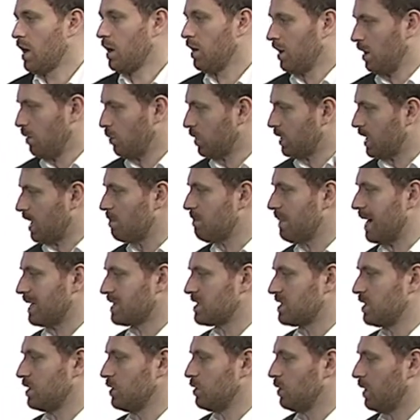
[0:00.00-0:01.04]
And we'll come back
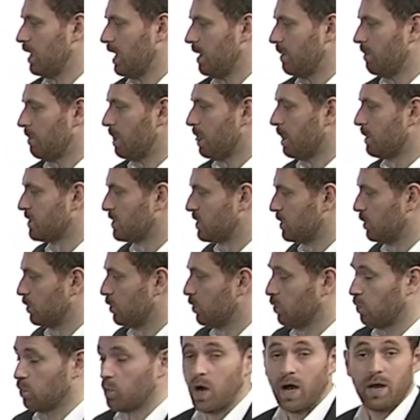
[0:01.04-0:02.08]
to
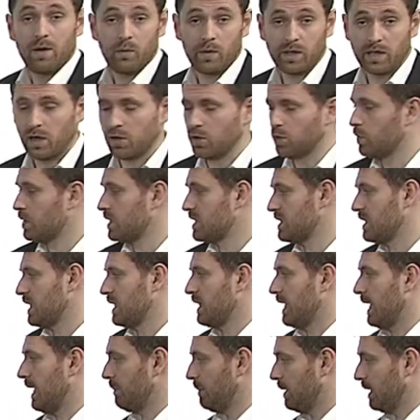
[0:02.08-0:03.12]
why we don't always see
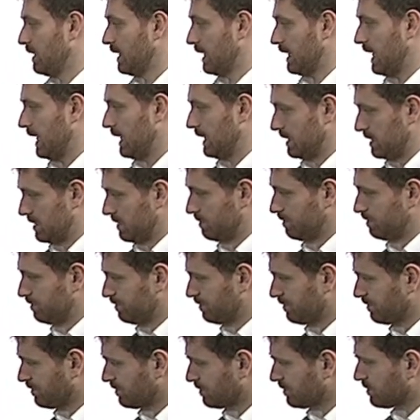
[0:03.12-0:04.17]
that being the case.
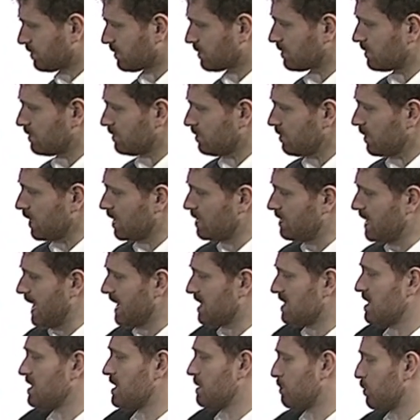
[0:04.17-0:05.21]
Next
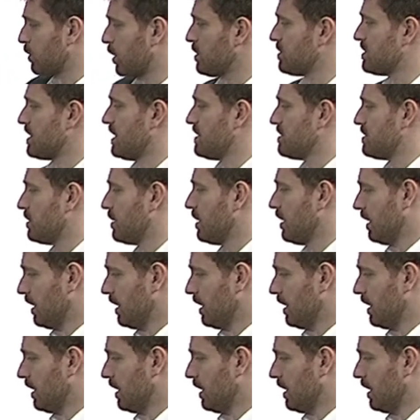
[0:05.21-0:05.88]
is the process.